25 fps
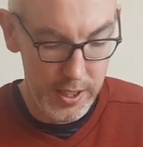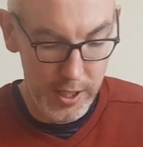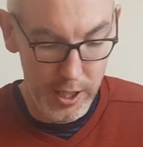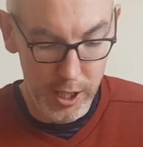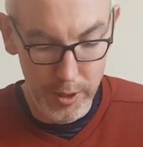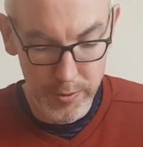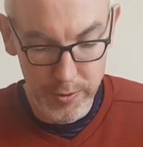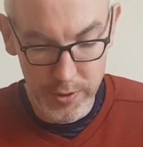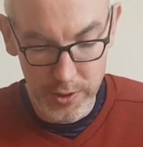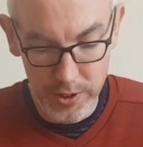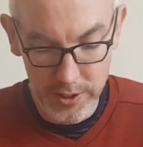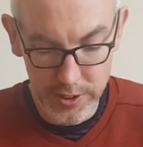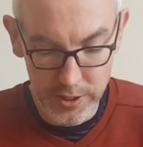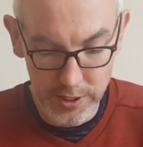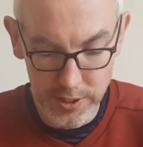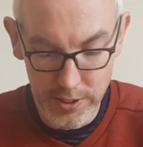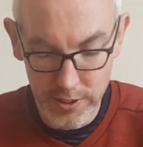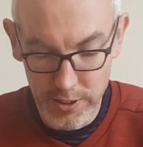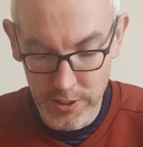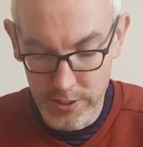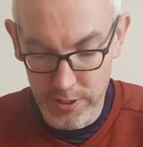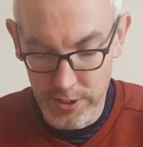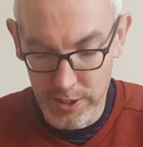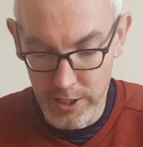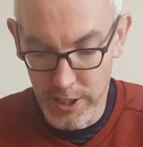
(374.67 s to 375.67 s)
I'm trying to do
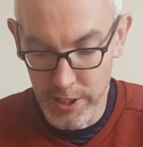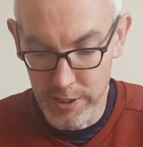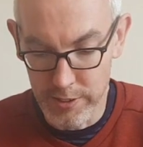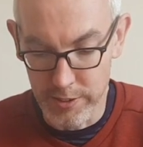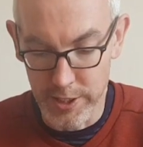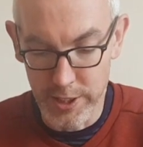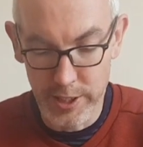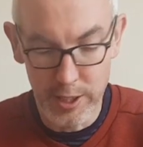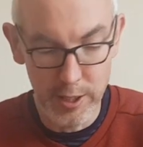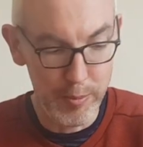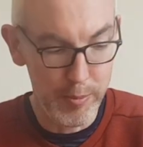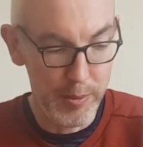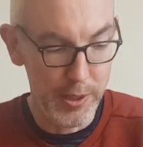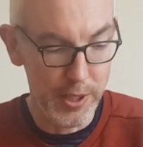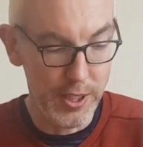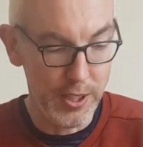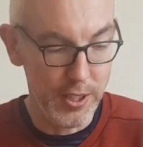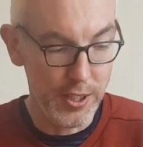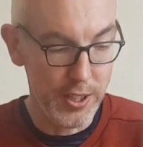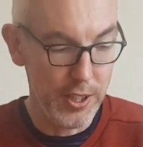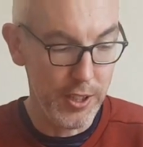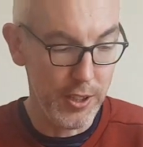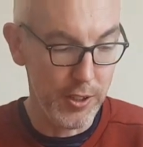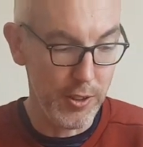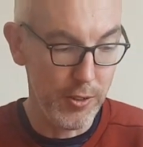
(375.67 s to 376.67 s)
this in a hurry, but
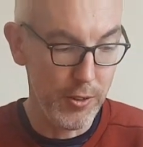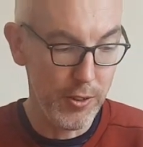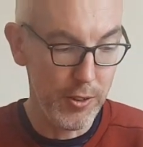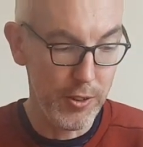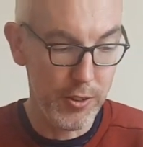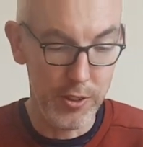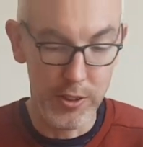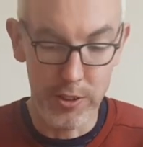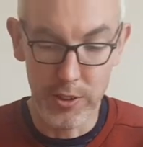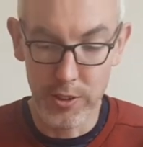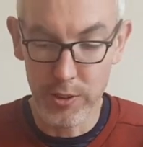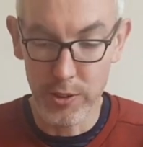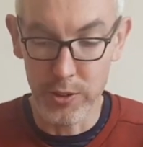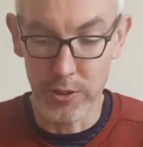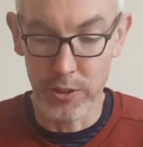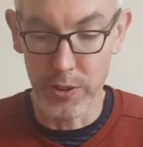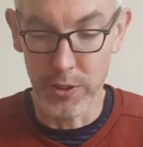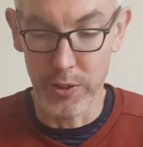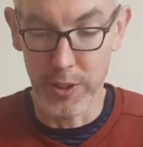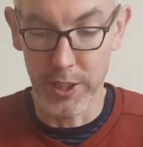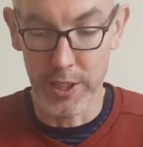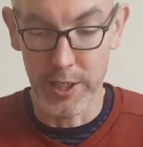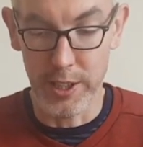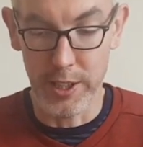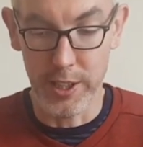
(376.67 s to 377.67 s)
you should not do
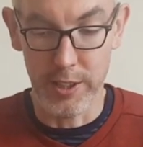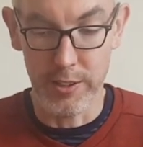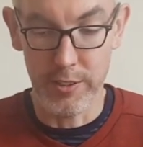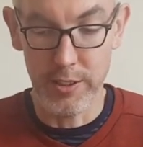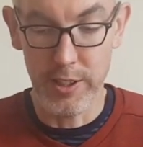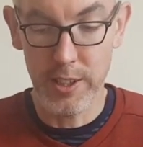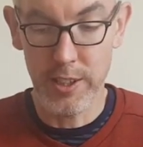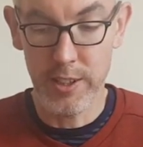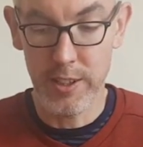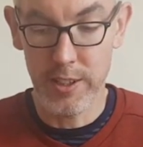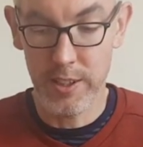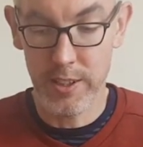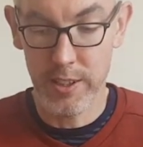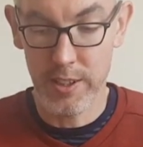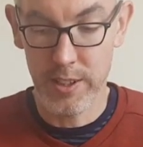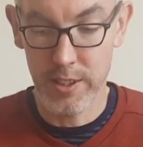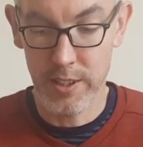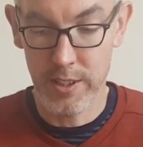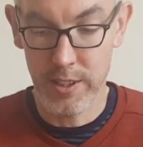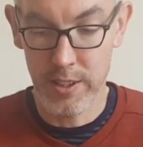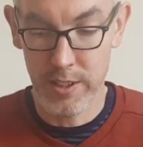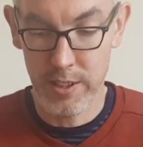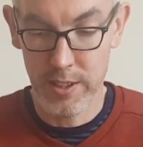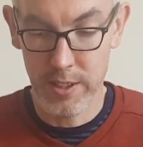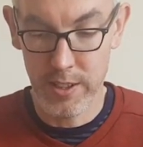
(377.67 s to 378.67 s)
it in a hurry.
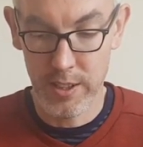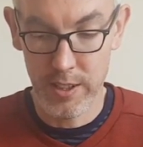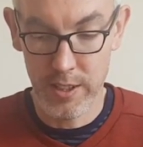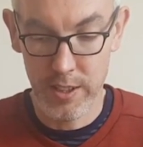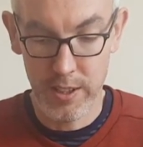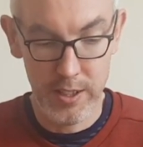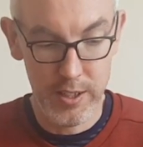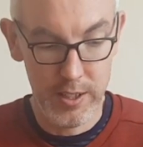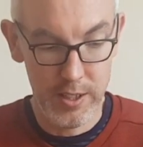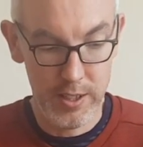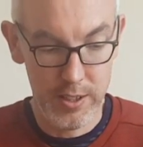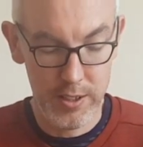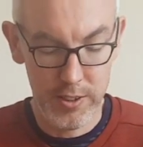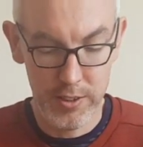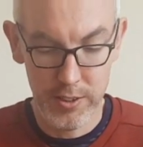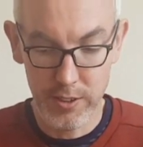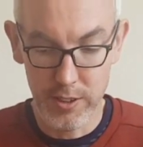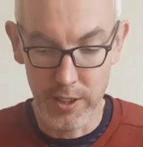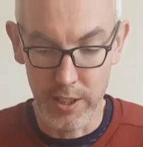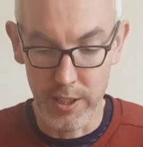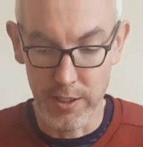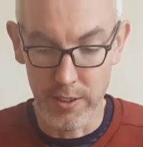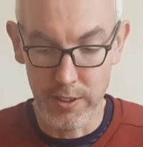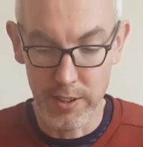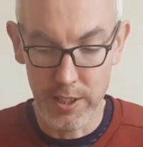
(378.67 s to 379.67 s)

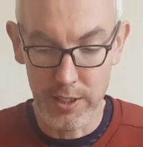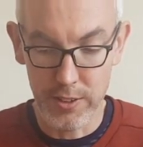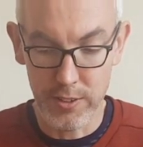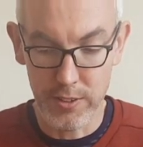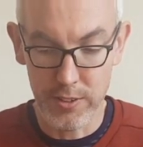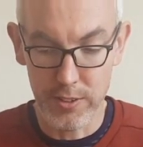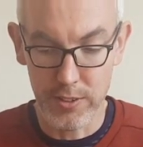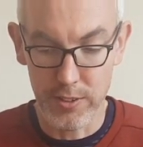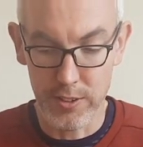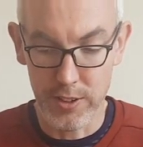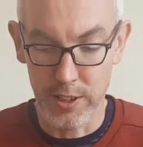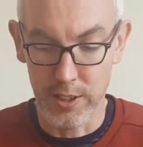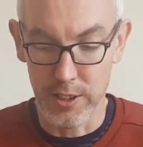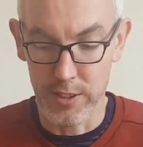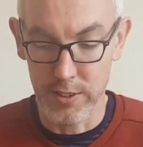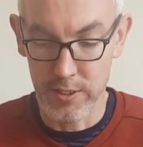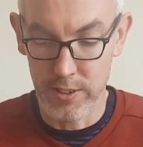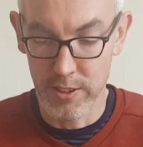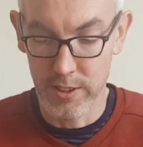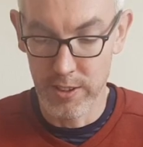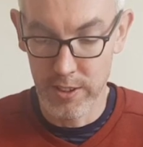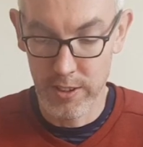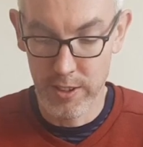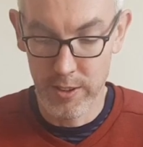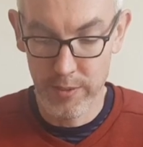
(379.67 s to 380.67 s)
So that's the start.
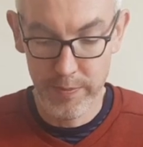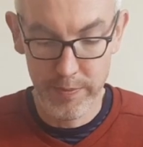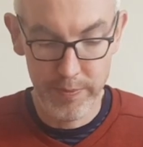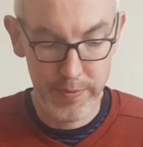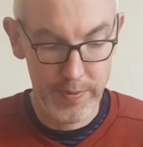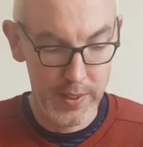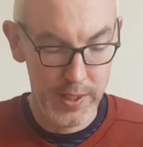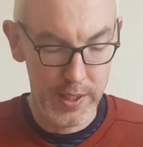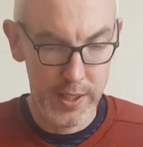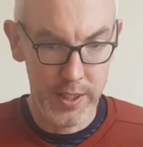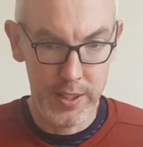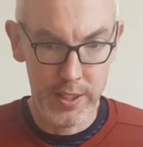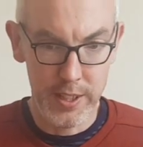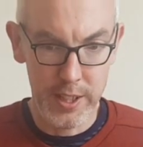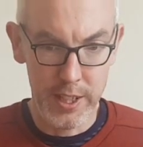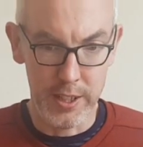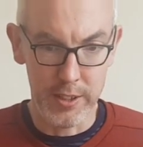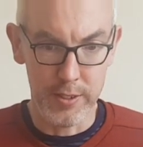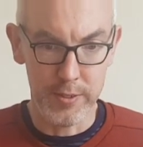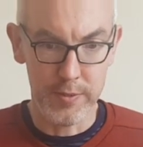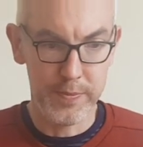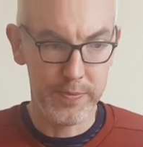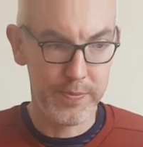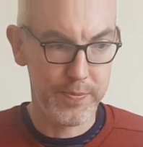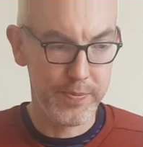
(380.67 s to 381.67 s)

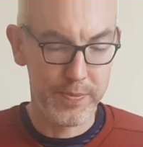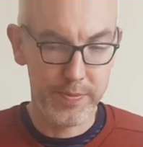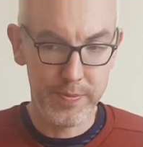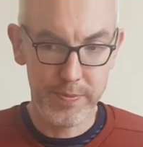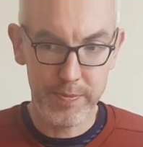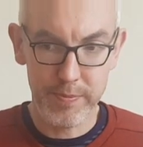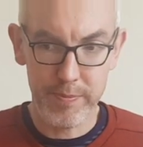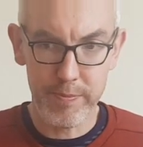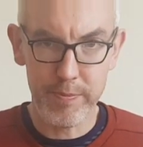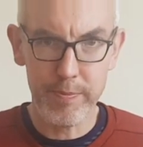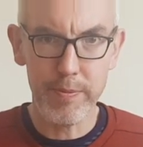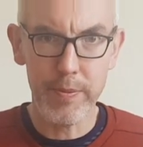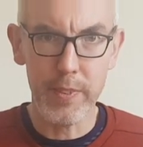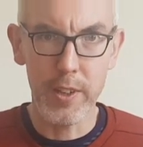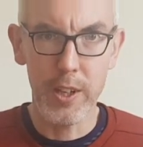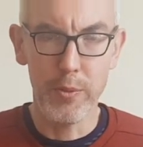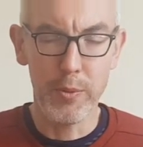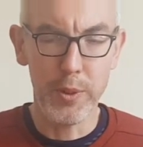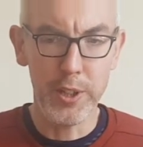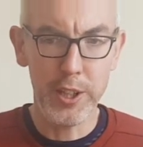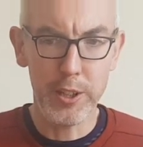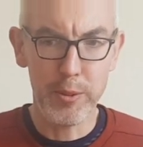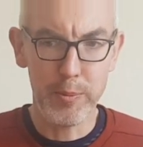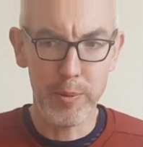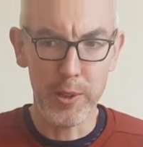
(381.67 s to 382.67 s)
Now,
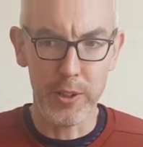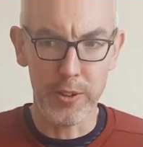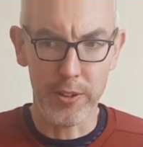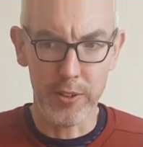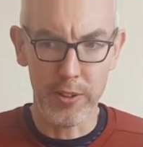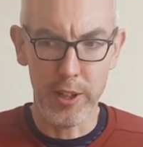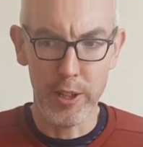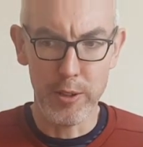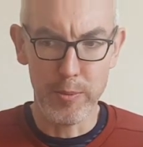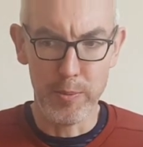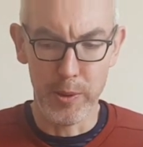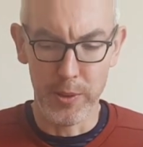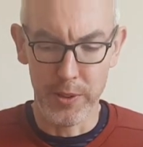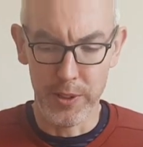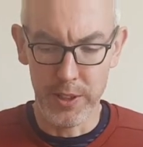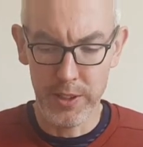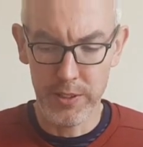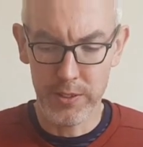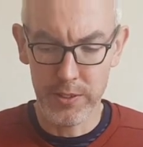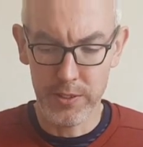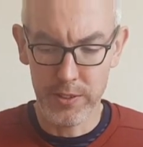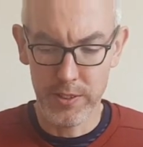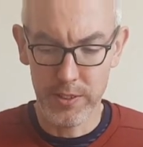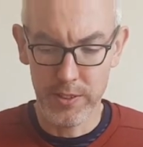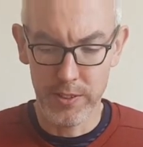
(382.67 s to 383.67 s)
we need to put a slope on
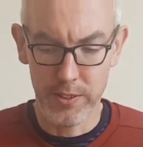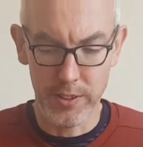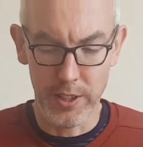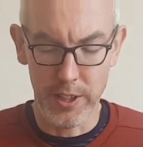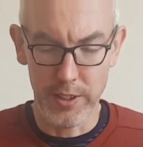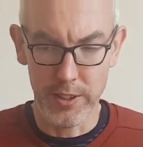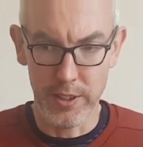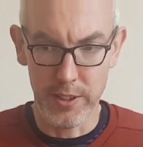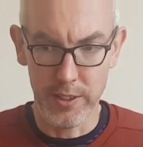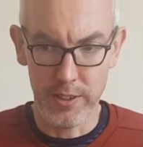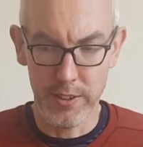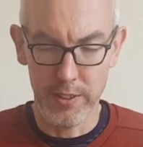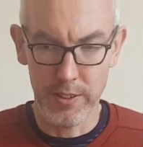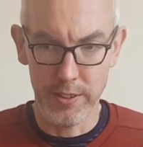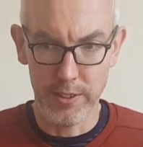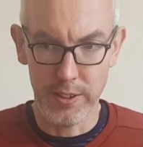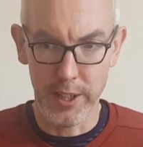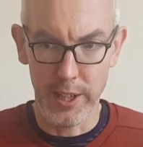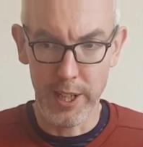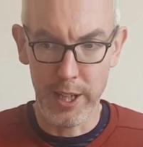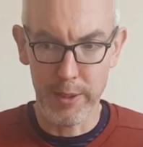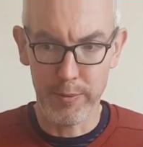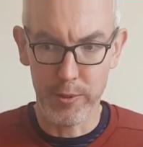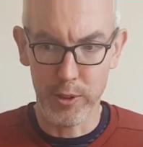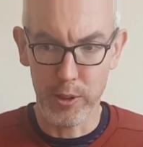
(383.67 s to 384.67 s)
this so that the
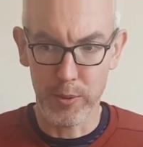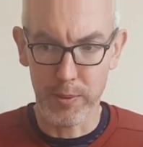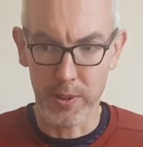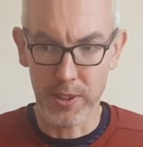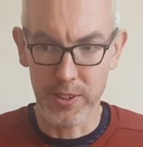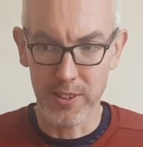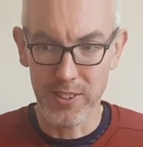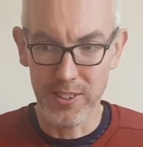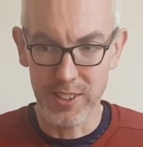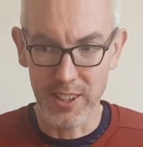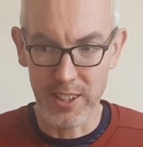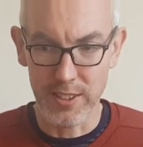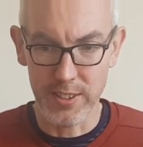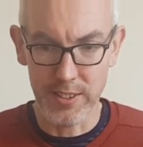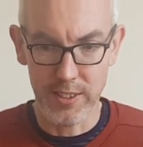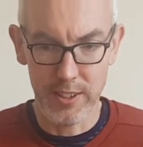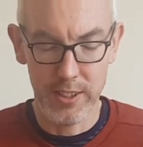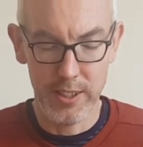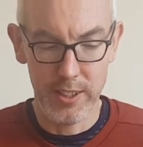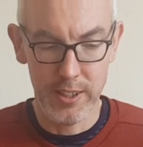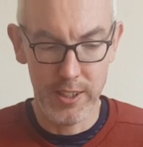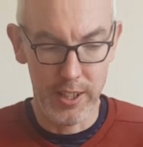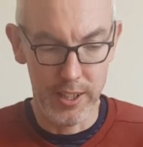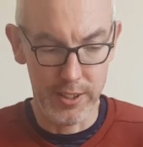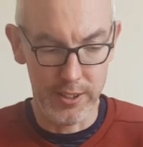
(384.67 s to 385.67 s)
laptop can sit
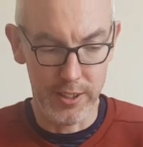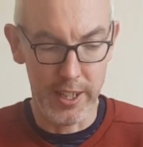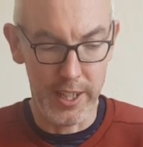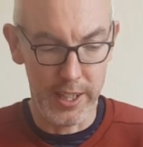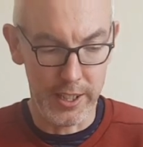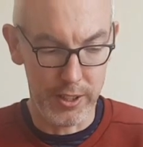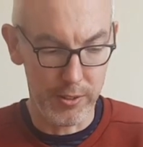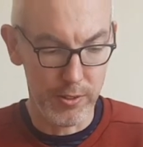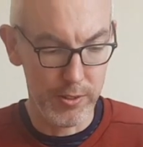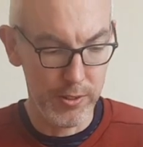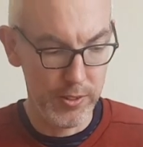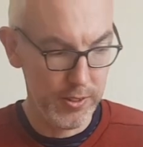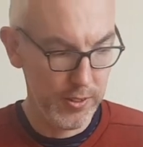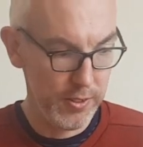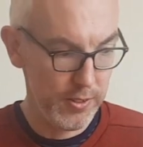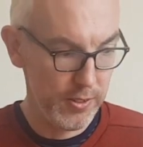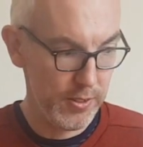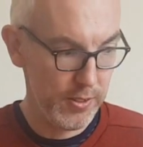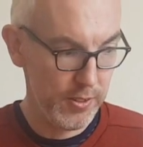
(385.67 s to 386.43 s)
at an angle